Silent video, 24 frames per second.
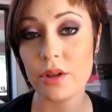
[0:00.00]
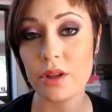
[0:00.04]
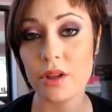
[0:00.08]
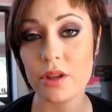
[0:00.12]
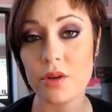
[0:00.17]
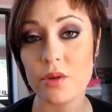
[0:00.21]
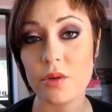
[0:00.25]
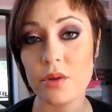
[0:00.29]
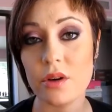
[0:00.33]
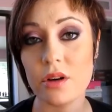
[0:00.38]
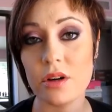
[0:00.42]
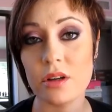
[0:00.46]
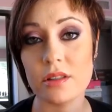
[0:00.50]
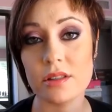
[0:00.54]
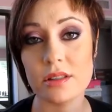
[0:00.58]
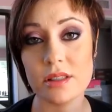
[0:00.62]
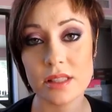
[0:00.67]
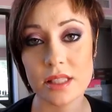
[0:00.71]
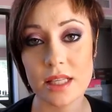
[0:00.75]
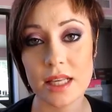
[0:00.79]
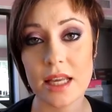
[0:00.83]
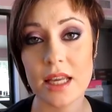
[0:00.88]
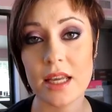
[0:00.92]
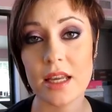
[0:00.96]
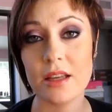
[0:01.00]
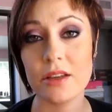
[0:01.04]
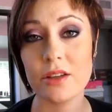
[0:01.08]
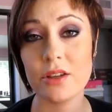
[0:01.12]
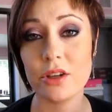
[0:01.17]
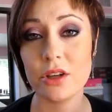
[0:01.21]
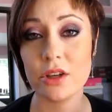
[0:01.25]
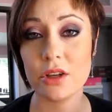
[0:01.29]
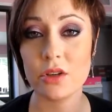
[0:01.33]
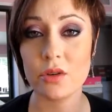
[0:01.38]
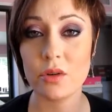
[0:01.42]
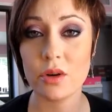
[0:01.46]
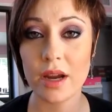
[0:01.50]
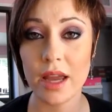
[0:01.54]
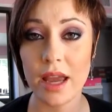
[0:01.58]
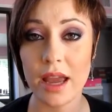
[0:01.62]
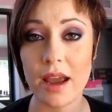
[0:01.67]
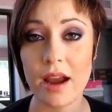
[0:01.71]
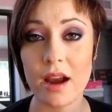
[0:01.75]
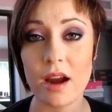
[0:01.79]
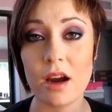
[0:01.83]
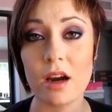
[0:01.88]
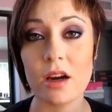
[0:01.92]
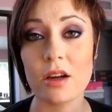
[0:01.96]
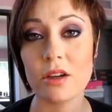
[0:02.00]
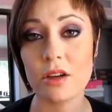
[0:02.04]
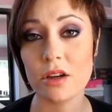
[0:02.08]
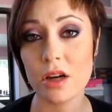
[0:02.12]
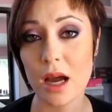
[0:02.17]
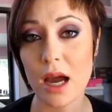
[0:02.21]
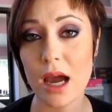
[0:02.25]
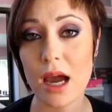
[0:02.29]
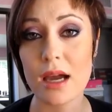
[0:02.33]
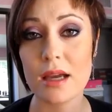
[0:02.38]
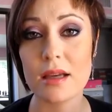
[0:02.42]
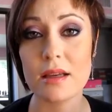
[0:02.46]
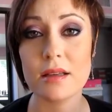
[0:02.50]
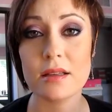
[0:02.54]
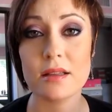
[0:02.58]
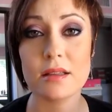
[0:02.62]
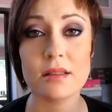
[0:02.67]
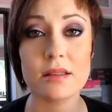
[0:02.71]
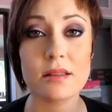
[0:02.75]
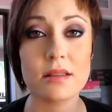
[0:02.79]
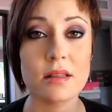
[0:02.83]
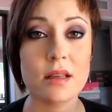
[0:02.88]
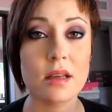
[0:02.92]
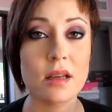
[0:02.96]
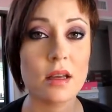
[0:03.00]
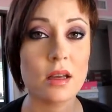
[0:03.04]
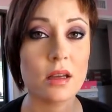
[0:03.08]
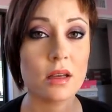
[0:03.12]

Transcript: your skin, your hair, your eyes,